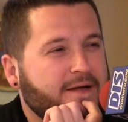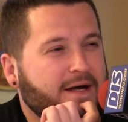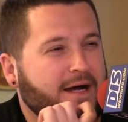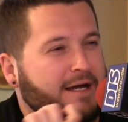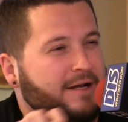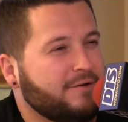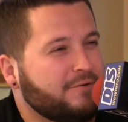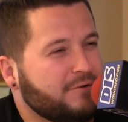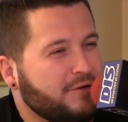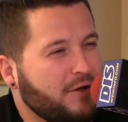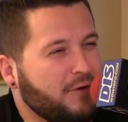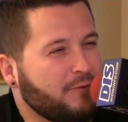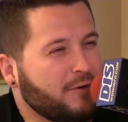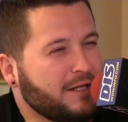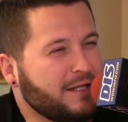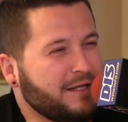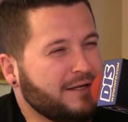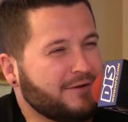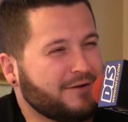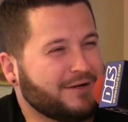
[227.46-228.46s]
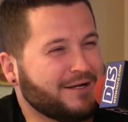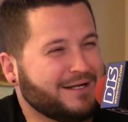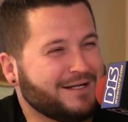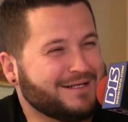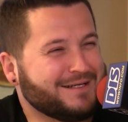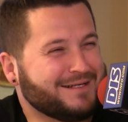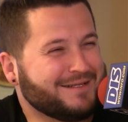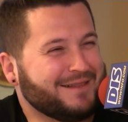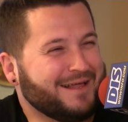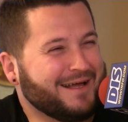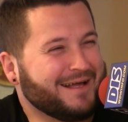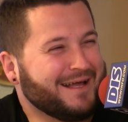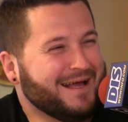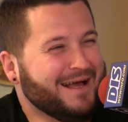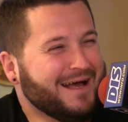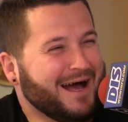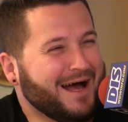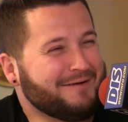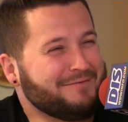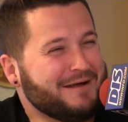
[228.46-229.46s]
don't know what year it is. Like,
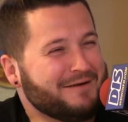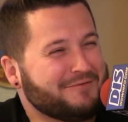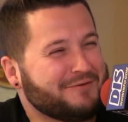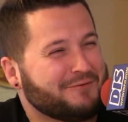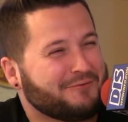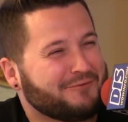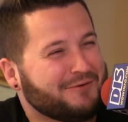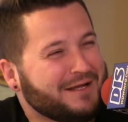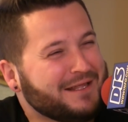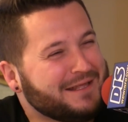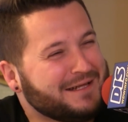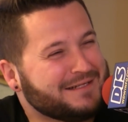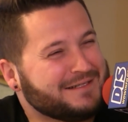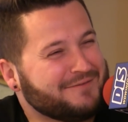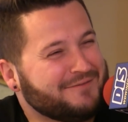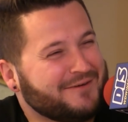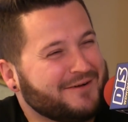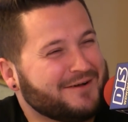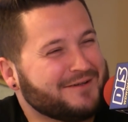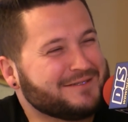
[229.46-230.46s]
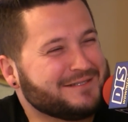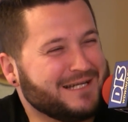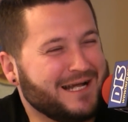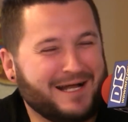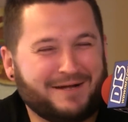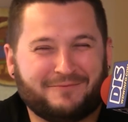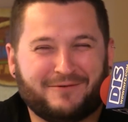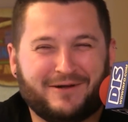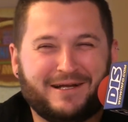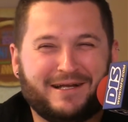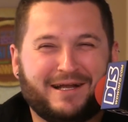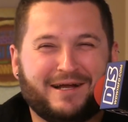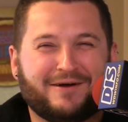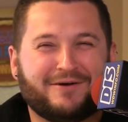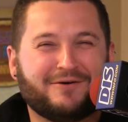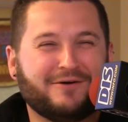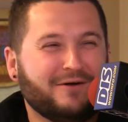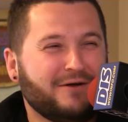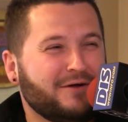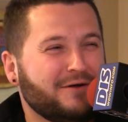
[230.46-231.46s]
I'm having really difficult time right
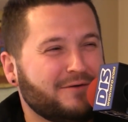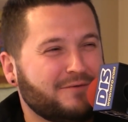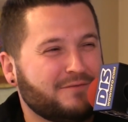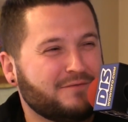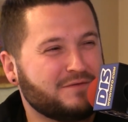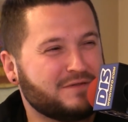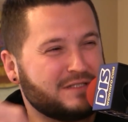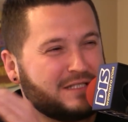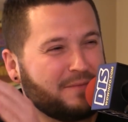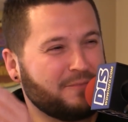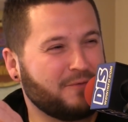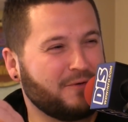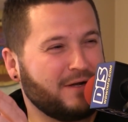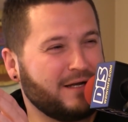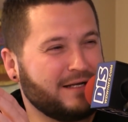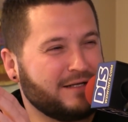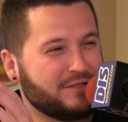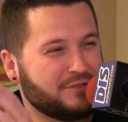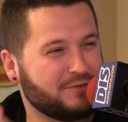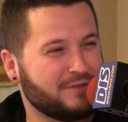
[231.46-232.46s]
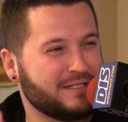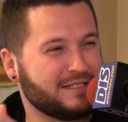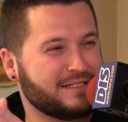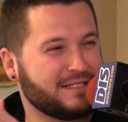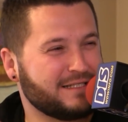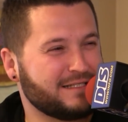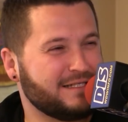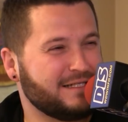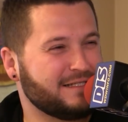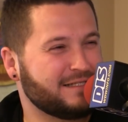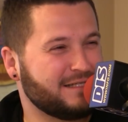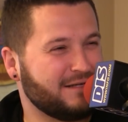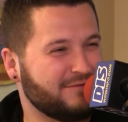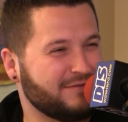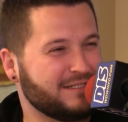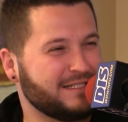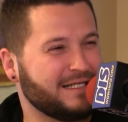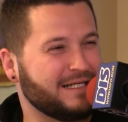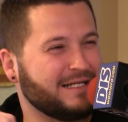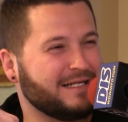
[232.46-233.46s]
now separating 2016,
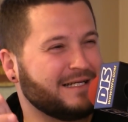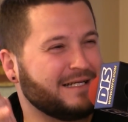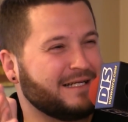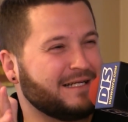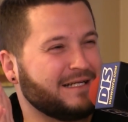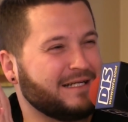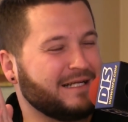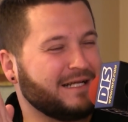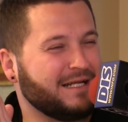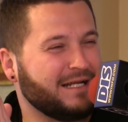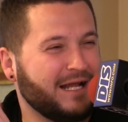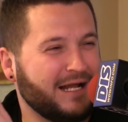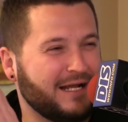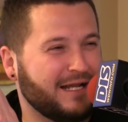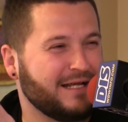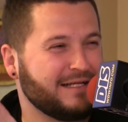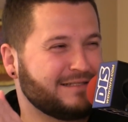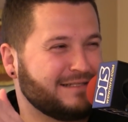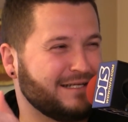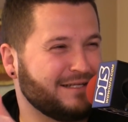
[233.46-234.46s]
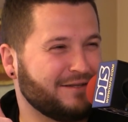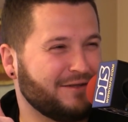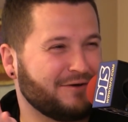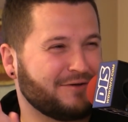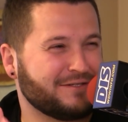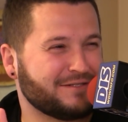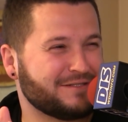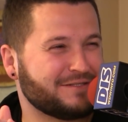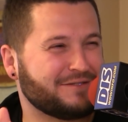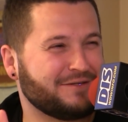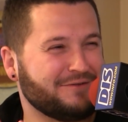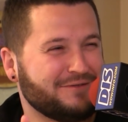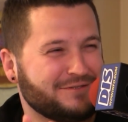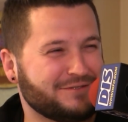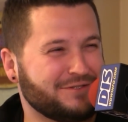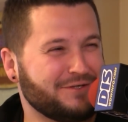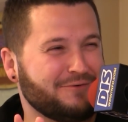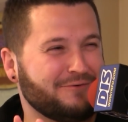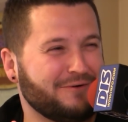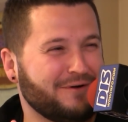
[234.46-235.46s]
17, and not 18 though, because it's
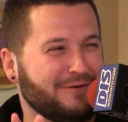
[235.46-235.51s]
only a